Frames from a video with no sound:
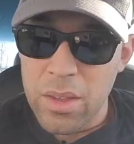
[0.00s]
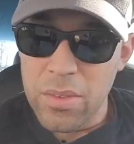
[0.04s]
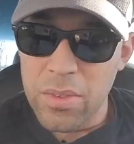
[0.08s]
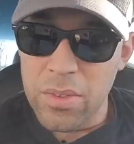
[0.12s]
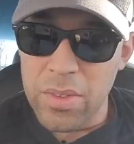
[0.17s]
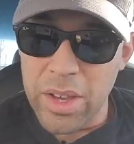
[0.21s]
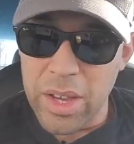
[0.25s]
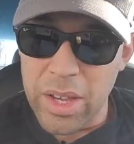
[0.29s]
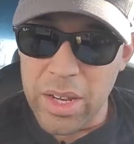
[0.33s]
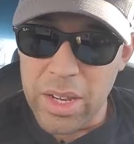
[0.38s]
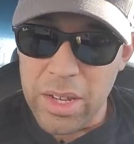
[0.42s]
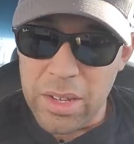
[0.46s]

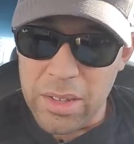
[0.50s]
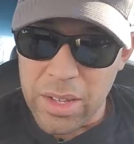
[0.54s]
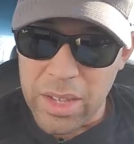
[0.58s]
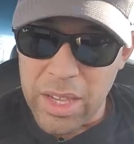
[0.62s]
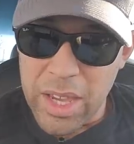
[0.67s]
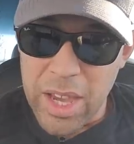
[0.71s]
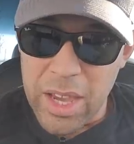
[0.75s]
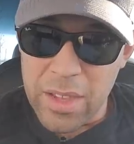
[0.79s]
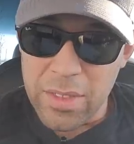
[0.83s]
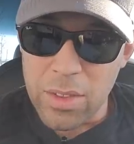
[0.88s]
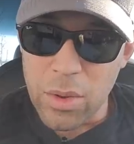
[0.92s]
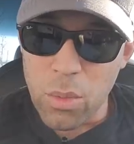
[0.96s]
that
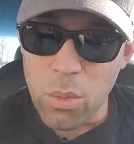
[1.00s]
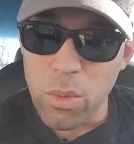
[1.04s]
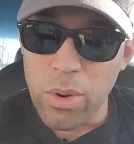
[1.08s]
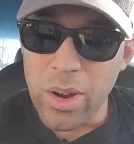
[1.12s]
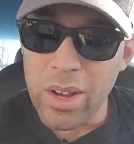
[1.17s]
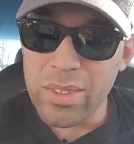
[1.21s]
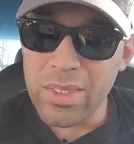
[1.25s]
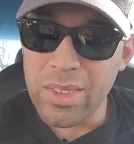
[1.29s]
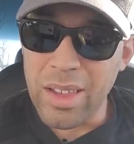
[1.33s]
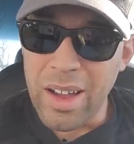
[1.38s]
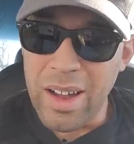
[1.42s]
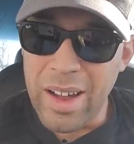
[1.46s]
indicate that we're
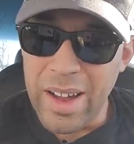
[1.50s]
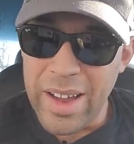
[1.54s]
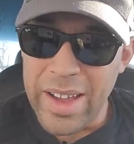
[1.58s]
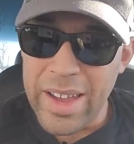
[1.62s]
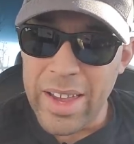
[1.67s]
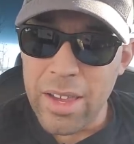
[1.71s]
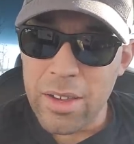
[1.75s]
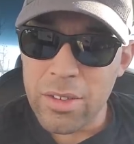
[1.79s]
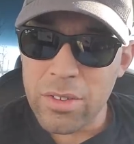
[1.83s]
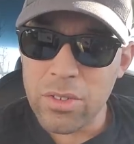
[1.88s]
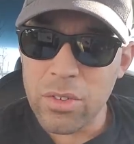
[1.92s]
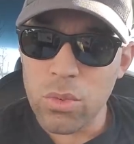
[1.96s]
at the
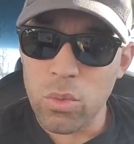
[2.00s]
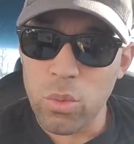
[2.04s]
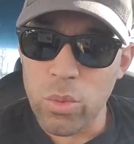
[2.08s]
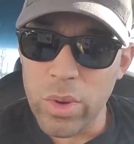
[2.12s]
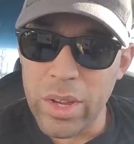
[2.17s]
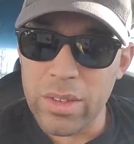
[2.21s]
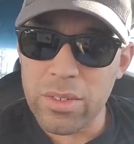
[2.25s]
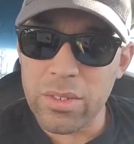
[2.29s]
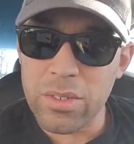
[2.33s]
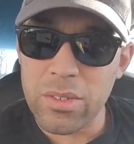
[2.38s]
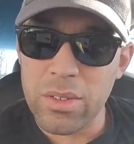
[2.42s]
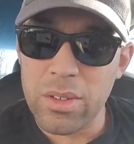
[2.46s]
highest
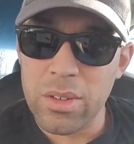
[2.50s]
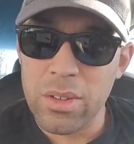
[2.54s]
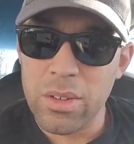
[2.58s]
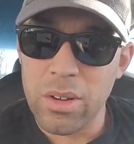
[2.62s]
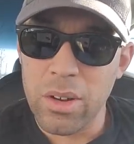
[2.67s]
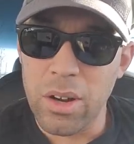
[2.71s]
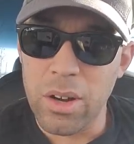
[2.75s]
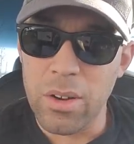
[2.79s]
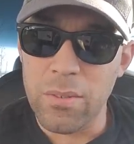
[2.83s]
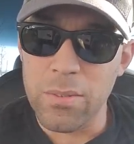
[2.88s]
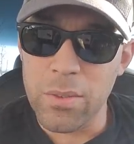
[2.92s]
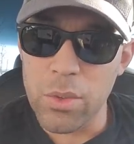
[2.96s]
risk
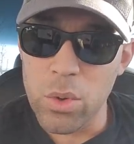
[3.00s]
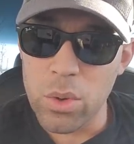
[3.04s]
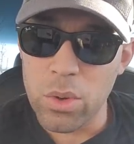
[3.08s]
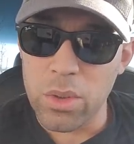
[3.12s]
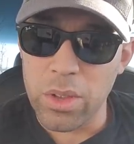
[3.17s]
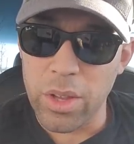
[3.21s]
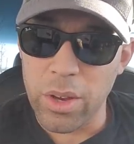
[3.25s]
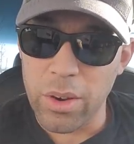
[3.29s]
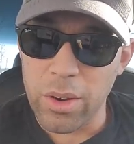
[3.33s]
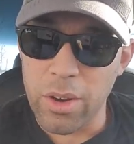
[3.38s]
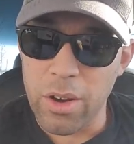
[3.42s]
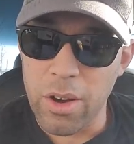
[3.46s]
of
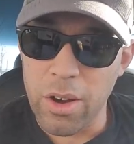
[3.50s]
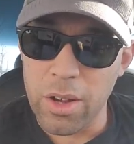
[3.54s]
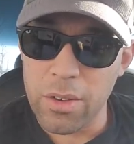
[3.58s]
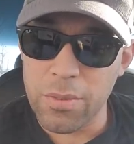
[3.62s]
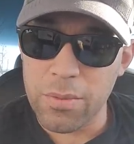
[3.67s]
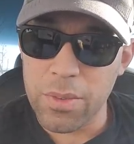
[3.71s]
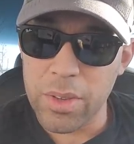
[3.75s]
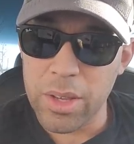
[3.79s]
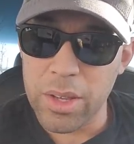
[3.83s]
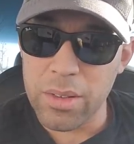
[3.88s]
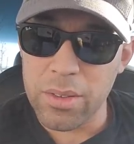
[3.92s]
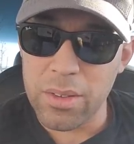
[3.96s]
nuclear
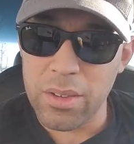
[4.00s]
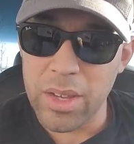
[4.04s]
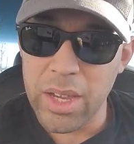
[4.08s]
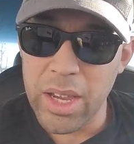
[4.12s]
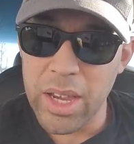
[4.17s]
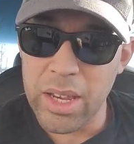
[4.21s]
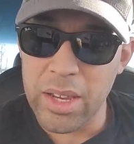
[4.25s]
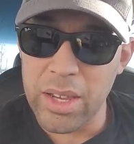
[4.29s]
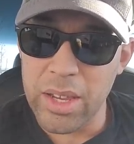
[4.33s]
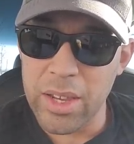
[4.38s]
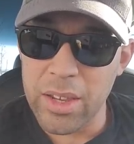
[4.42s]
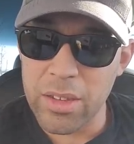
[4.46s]
conflict
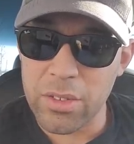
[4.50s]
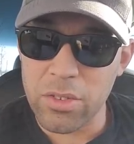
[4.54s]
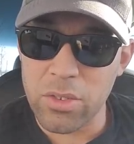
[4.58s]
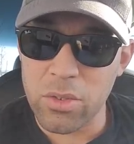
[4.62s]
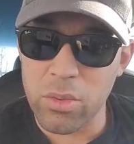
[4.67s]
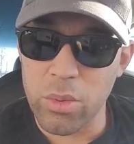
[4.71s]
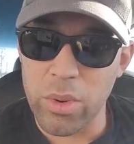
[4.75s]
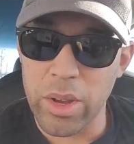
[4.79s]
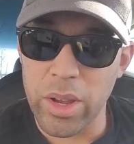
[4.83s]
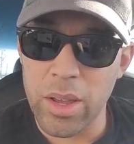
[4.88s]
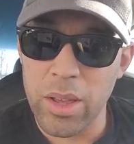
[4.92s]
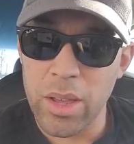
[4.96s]
in
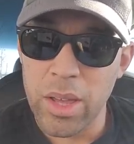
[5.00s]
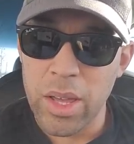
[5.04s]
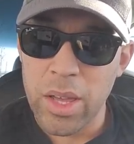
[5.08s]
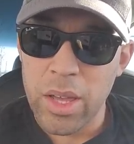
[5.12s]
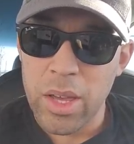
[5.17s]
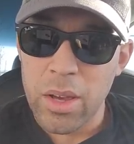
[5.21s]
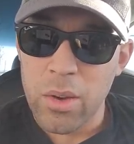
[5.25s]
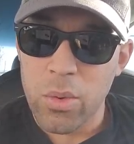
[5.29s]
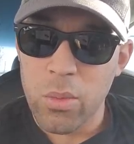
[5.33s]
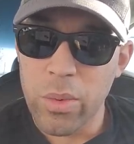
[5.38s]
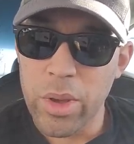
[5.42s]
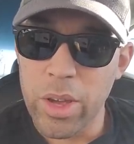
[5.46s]
history.
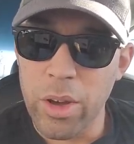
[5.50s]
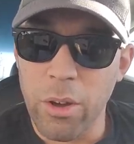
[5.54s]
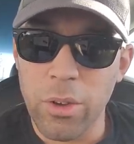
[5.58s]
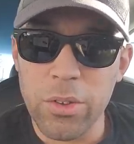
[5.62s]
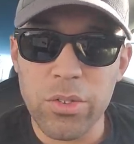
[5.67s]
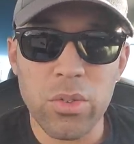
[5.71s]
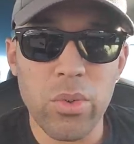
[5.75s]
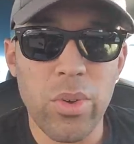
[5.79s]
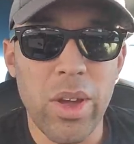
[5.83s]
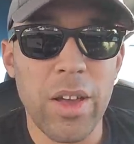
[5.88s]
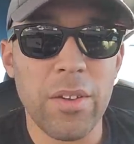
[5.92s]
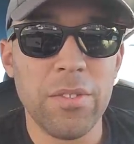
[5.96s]
We
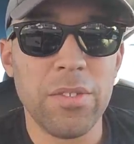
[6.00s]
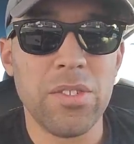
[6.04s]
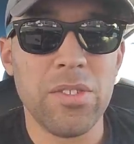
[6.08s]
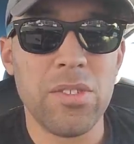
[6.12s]
also have